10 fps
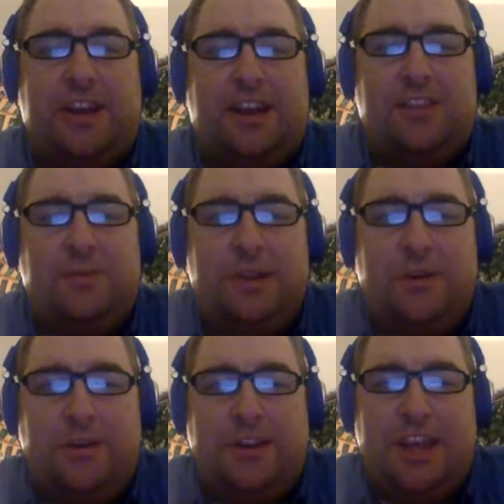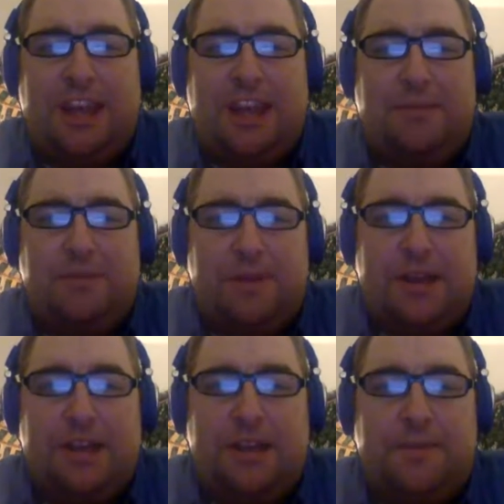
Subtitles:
as we go into Game 3.